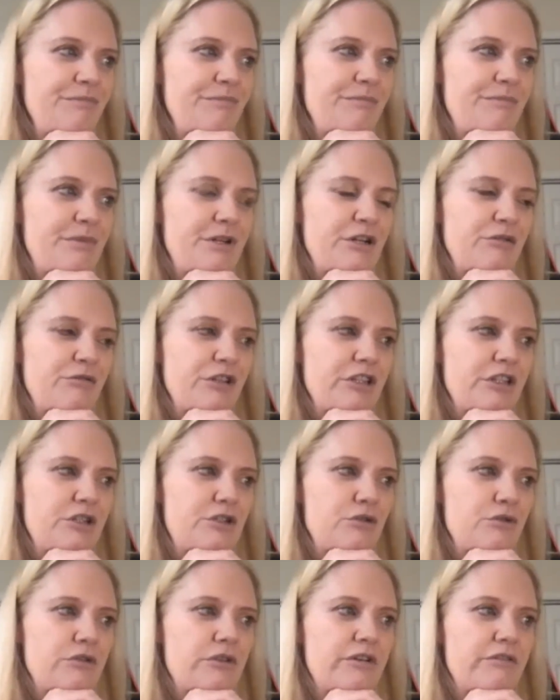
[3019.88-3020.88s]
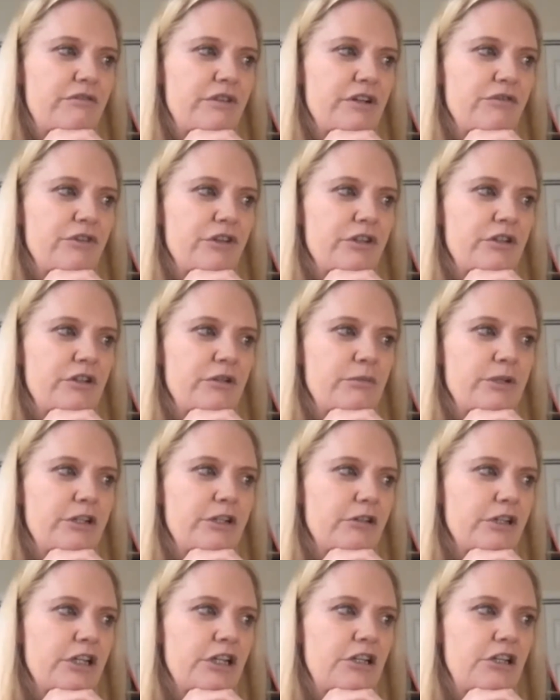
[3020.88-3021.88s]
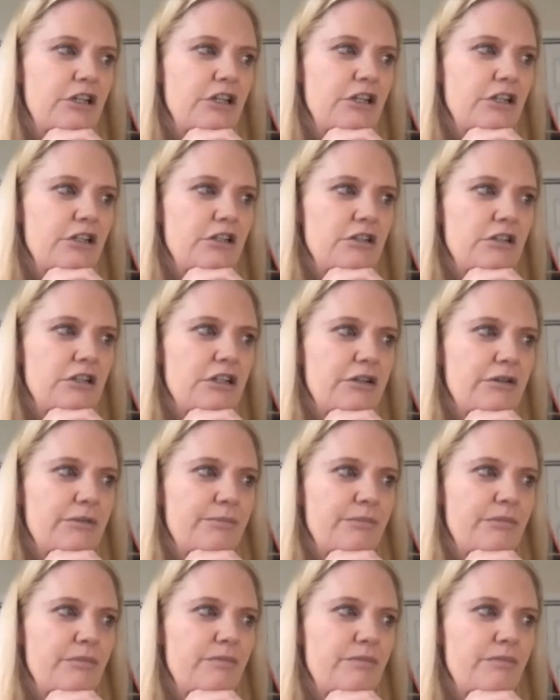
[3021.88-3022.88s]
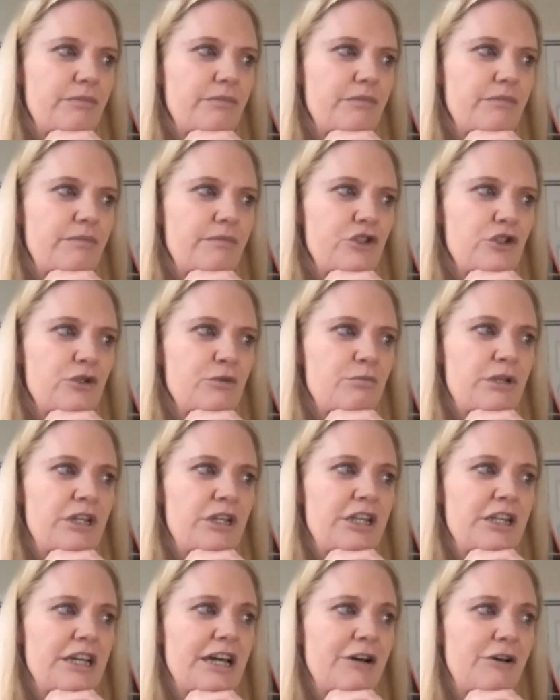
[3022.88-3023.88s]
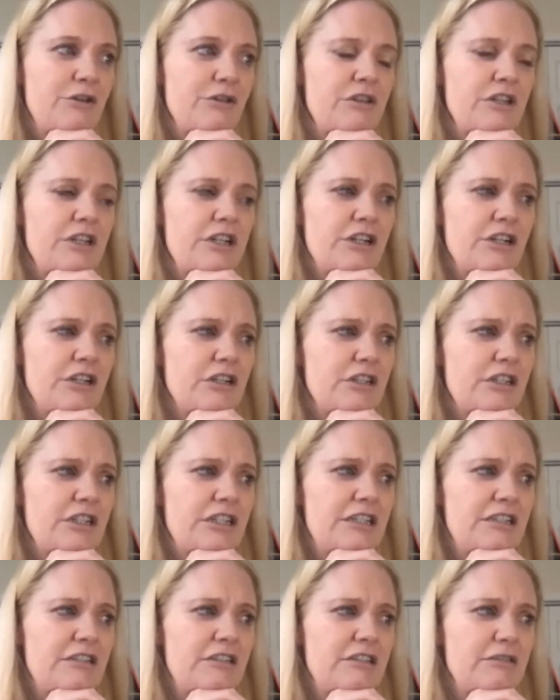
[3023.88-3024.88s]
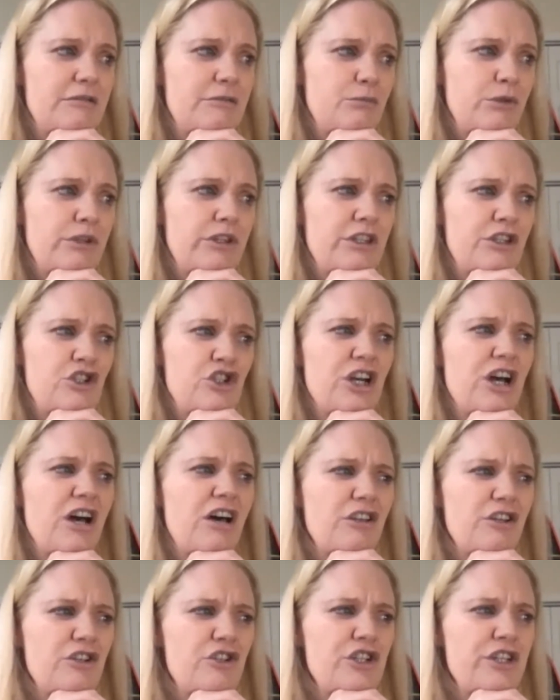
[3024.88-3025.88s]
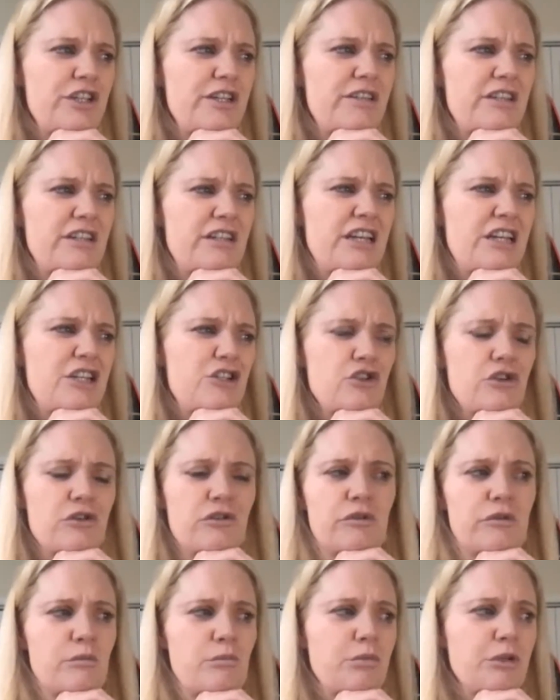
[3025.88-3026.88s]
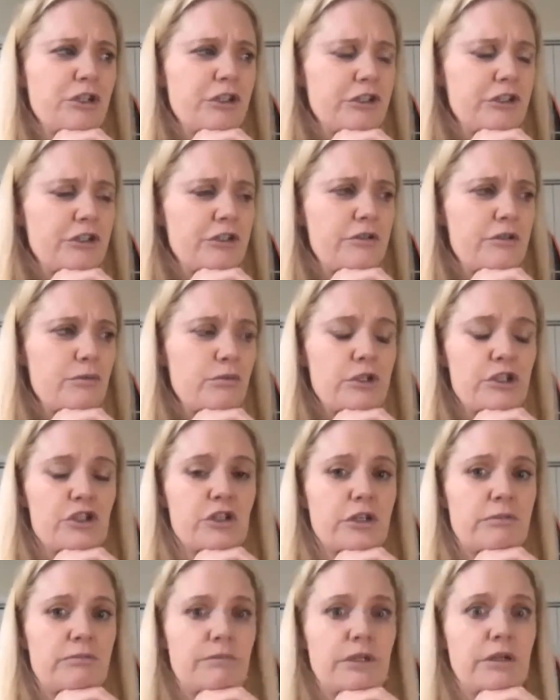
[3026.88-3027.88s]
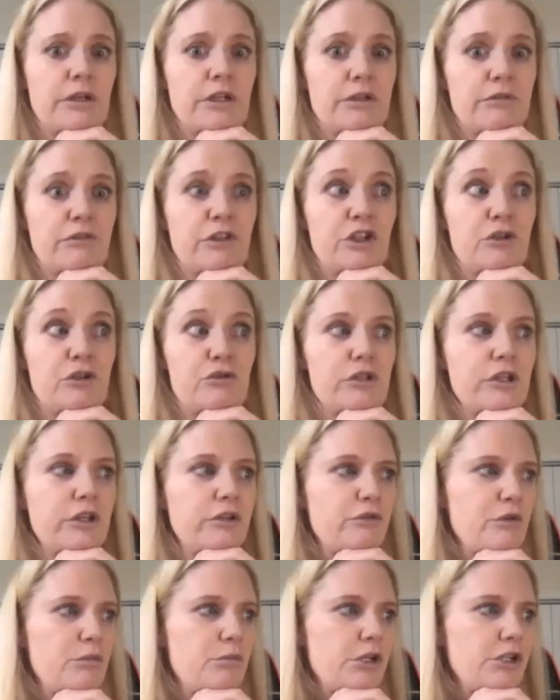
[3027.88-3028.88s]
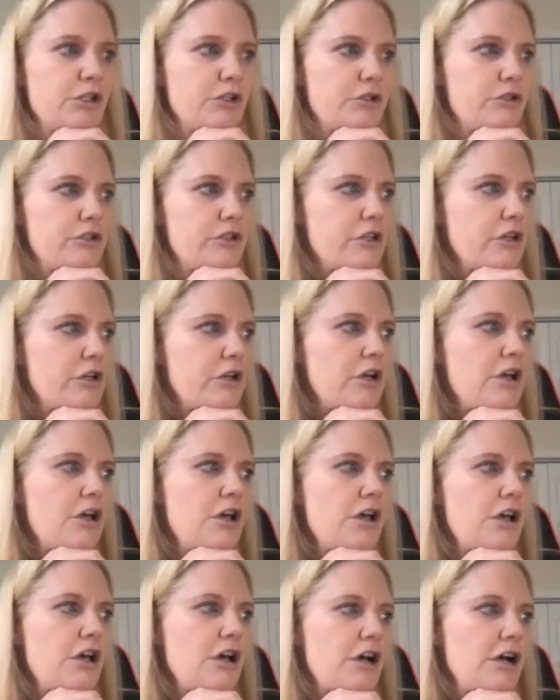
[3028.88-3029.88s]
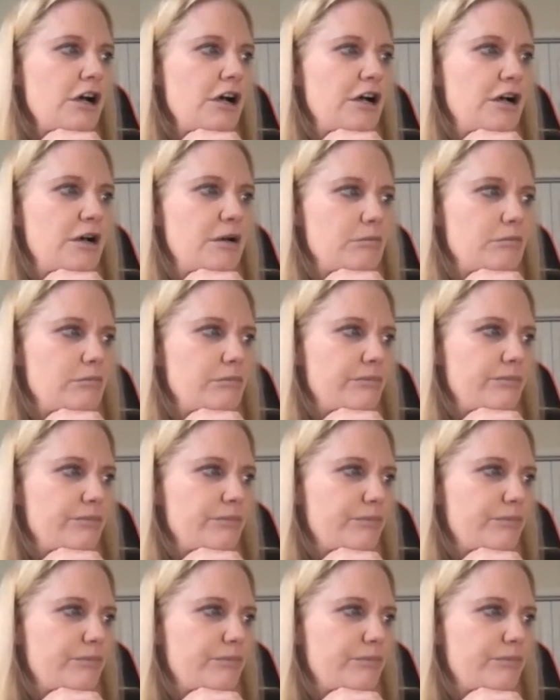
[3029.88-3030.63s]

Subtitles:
but I really do love everything about Kenya. Just being out there in the geology, the nature, the birds, which I have a huge thing for birds. Um,